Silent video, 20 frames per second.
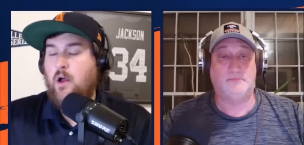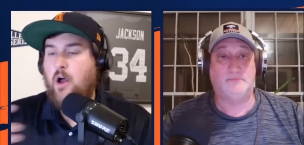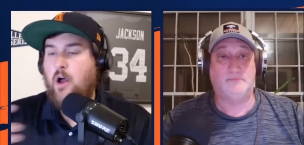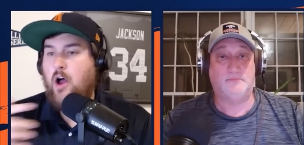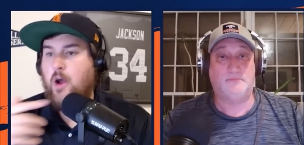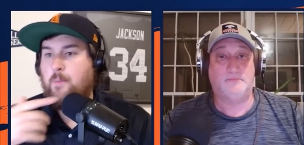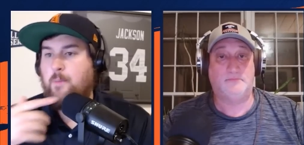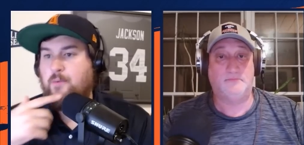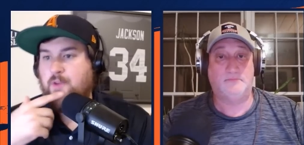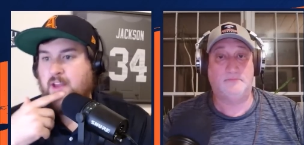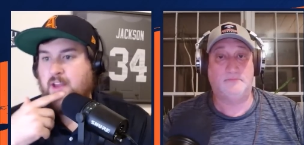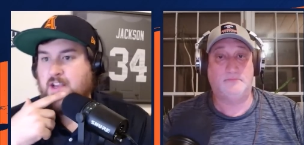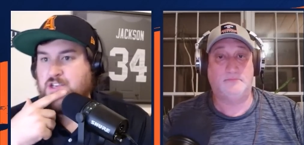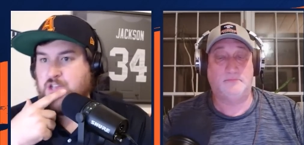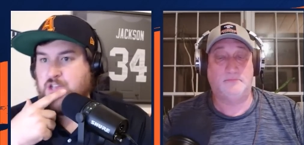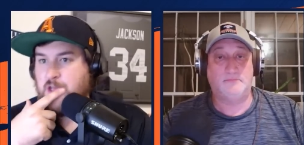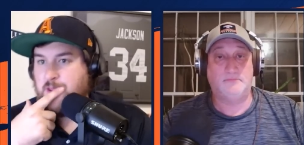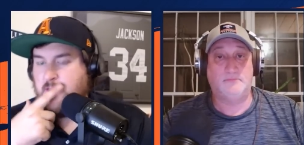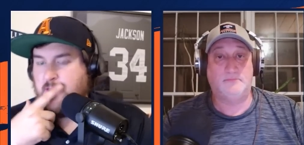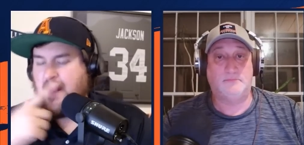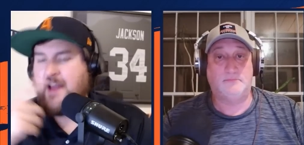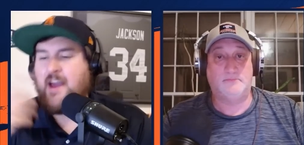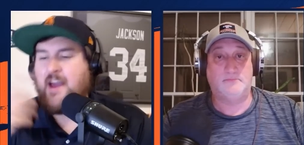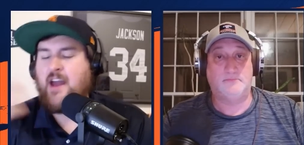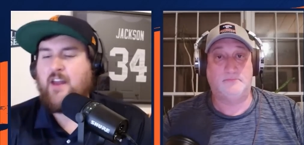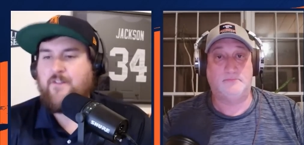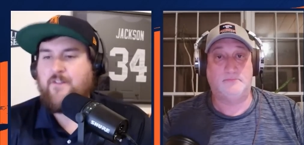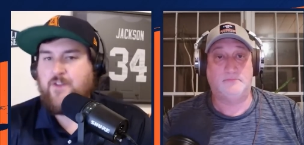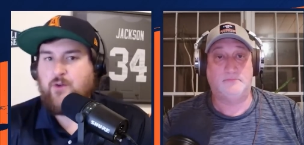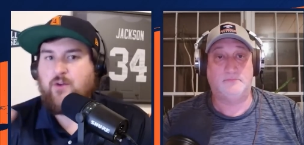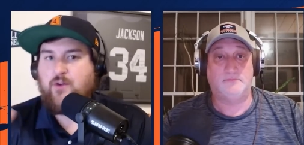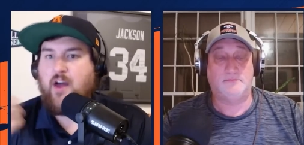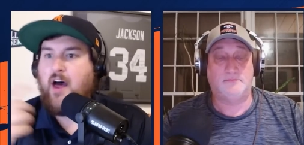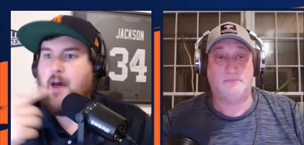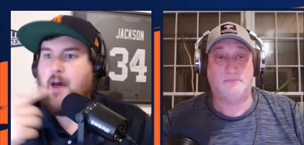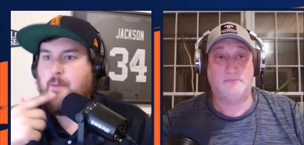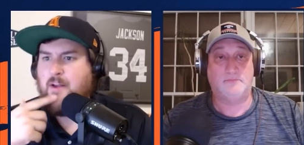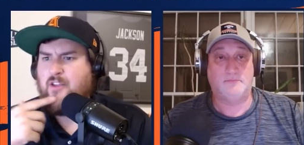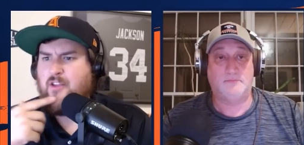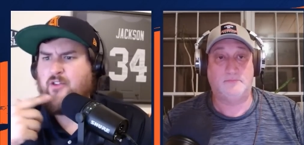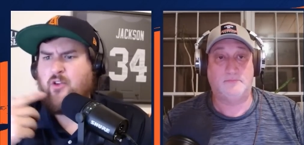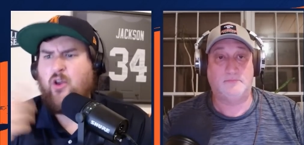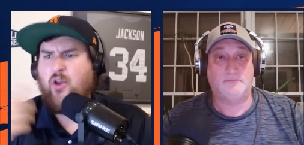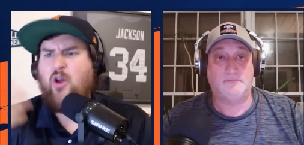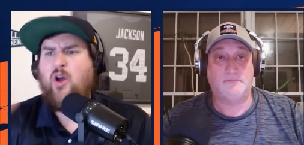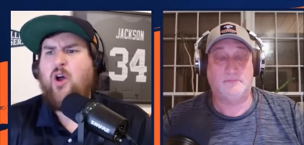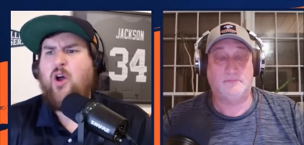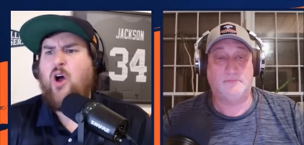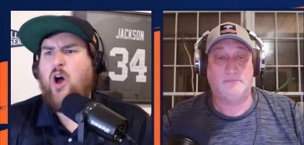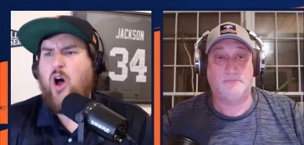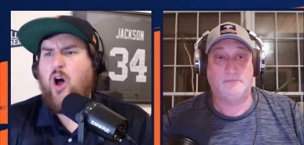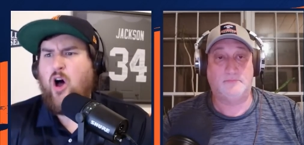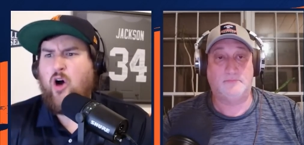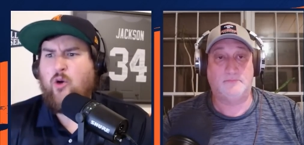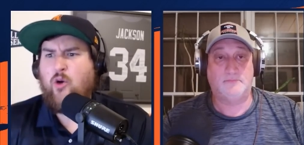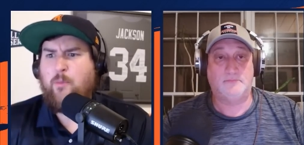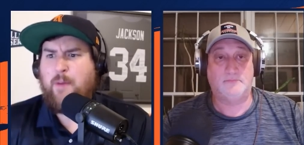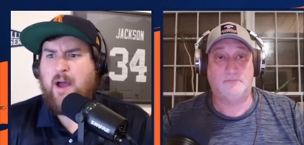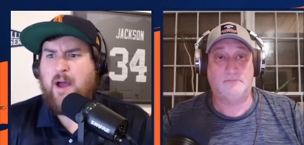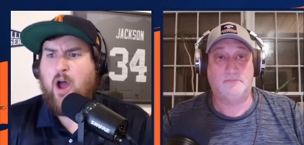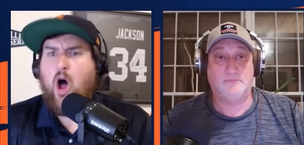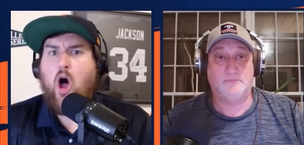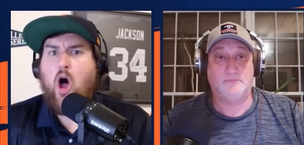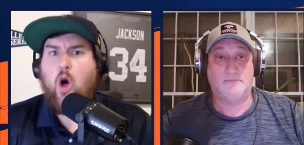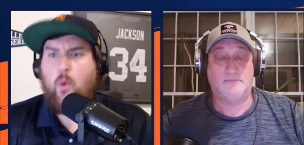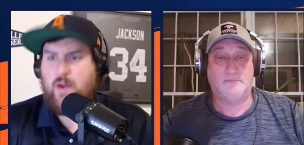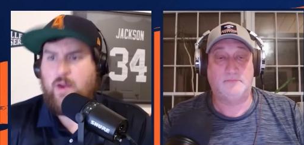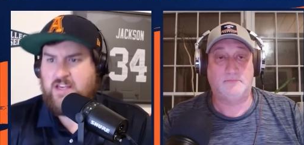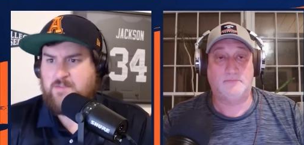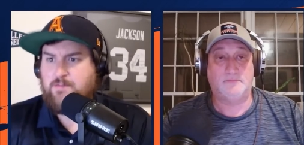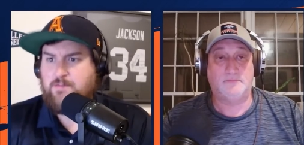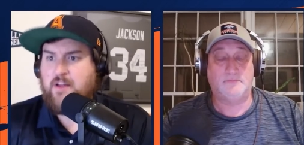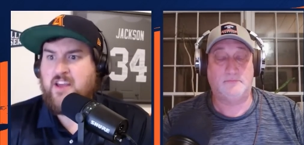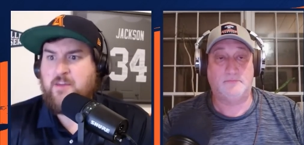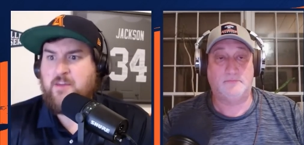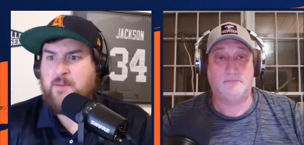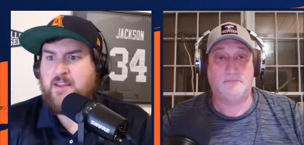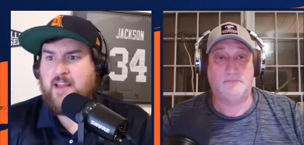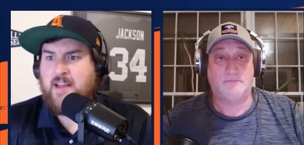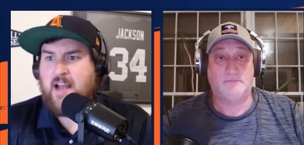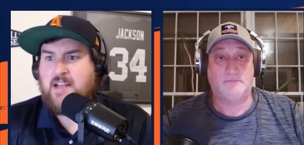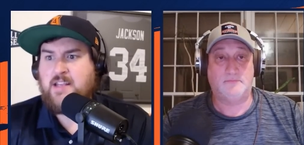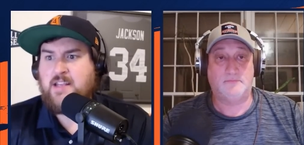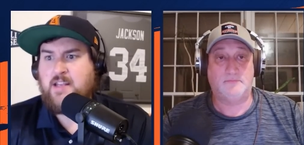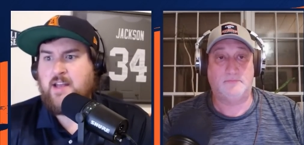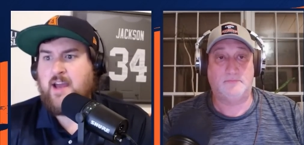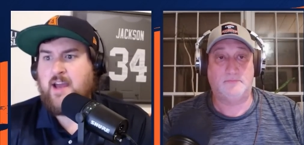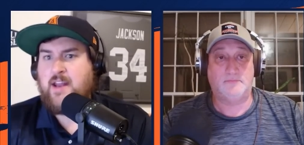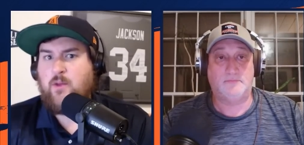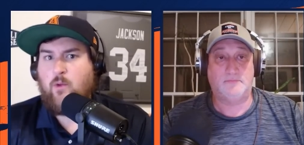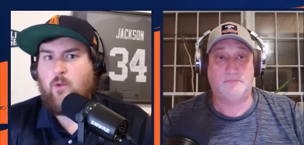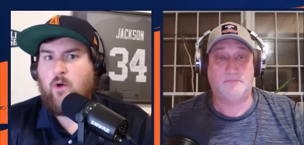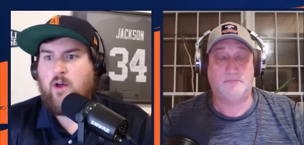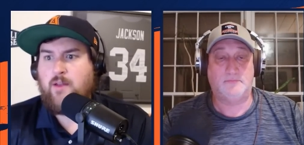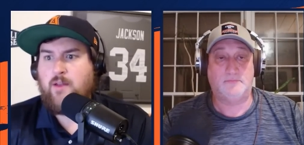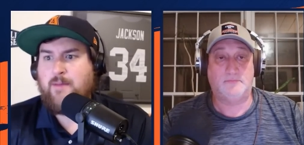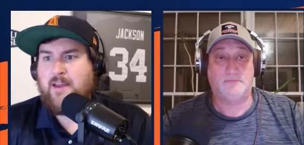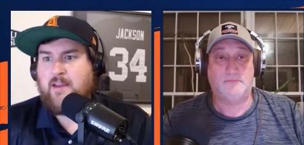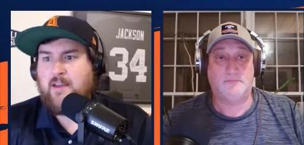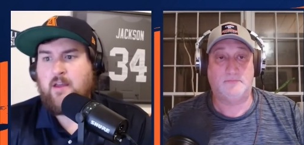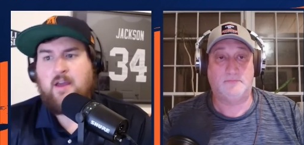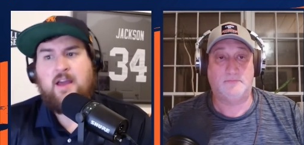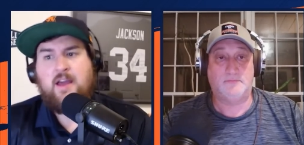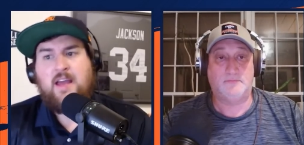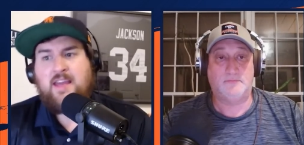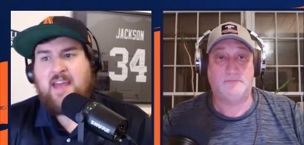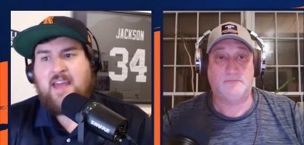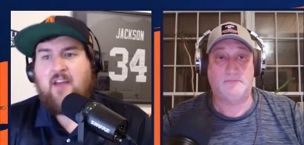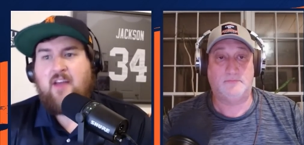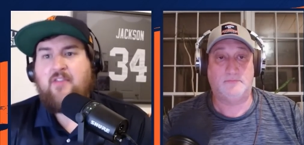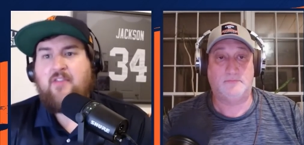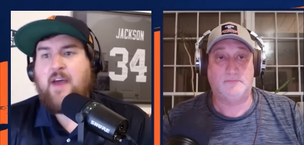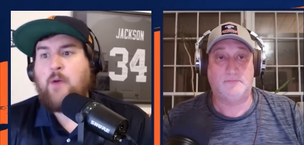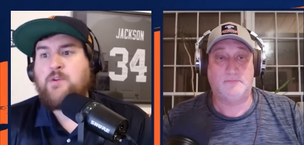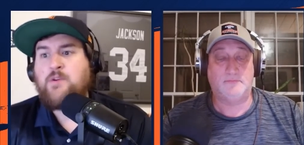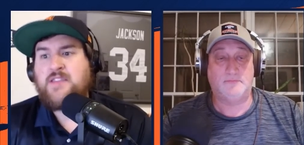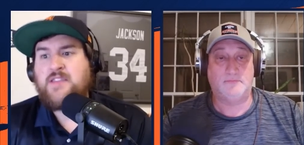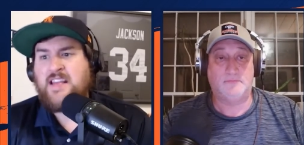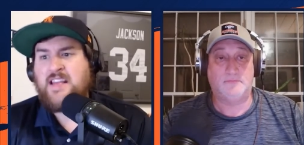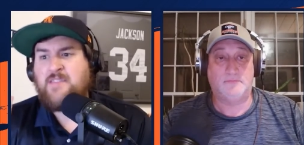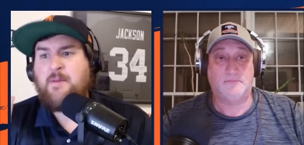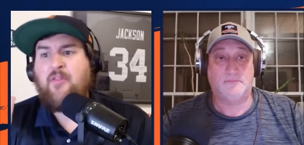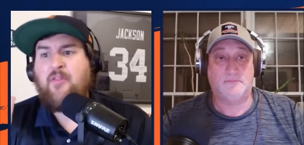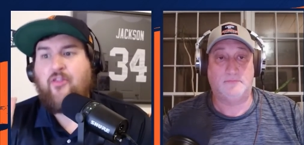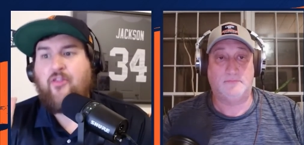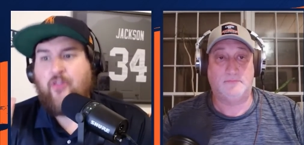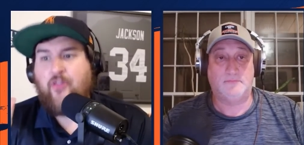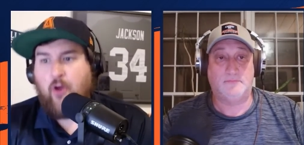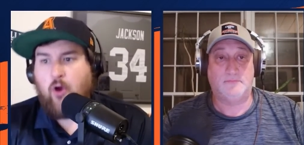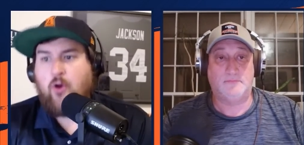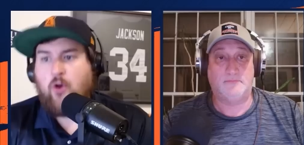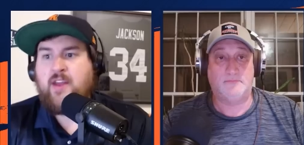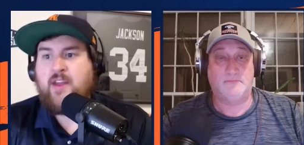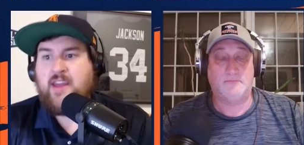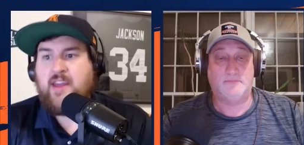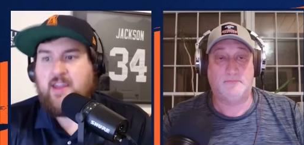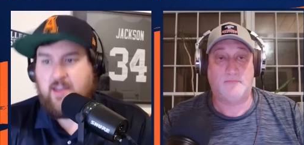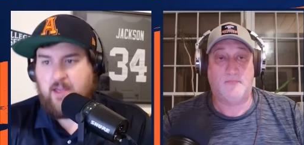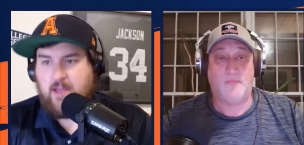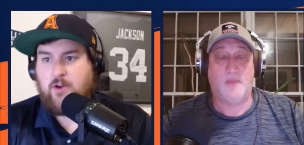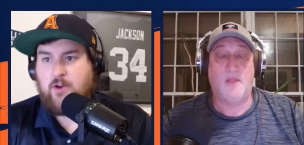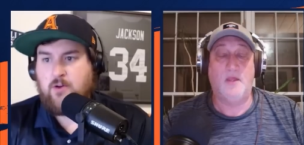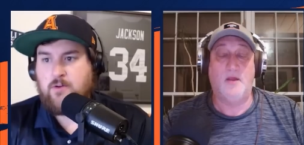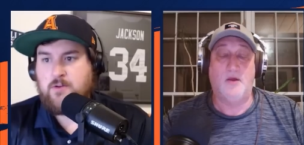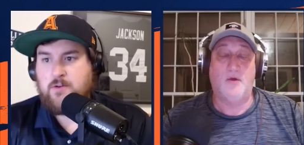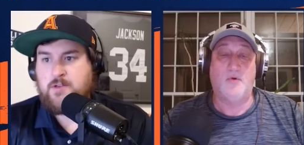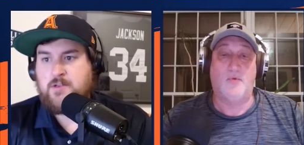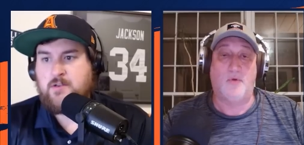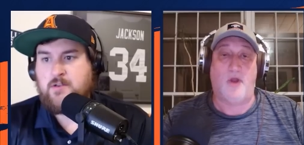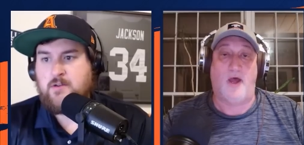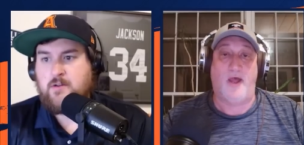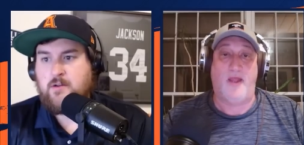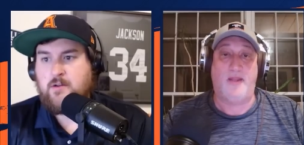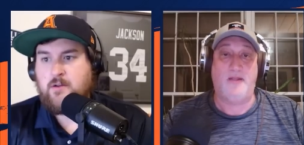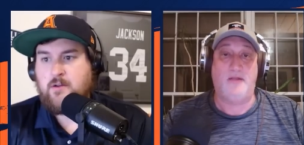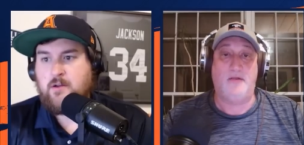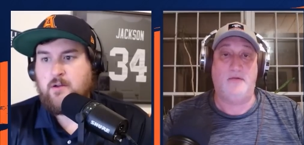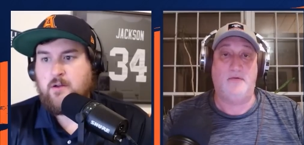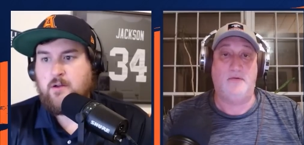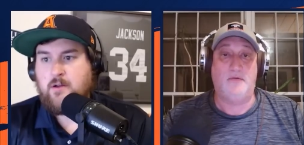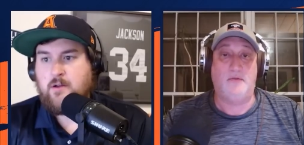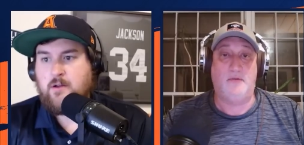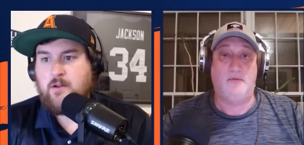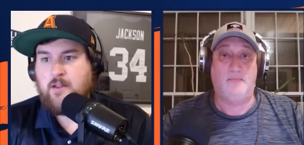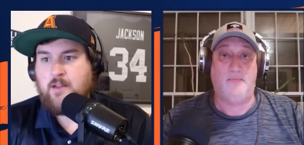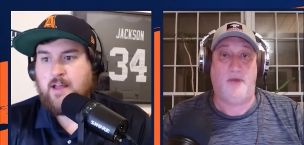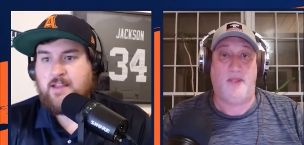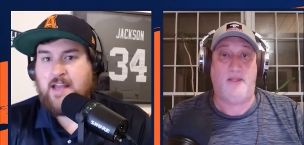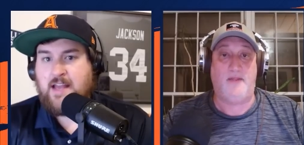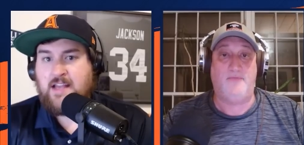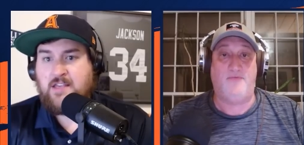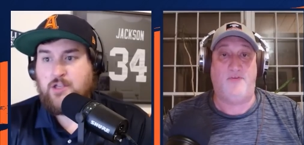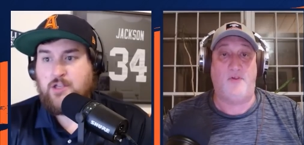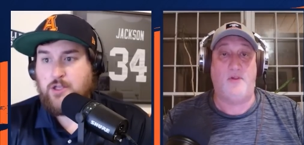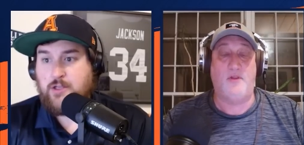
Speaker 1: our predictions, and I got a few comments. Oh, by always play you mean 1991? I'm like, yeah, that was that's been 30 years, right? Like but, that's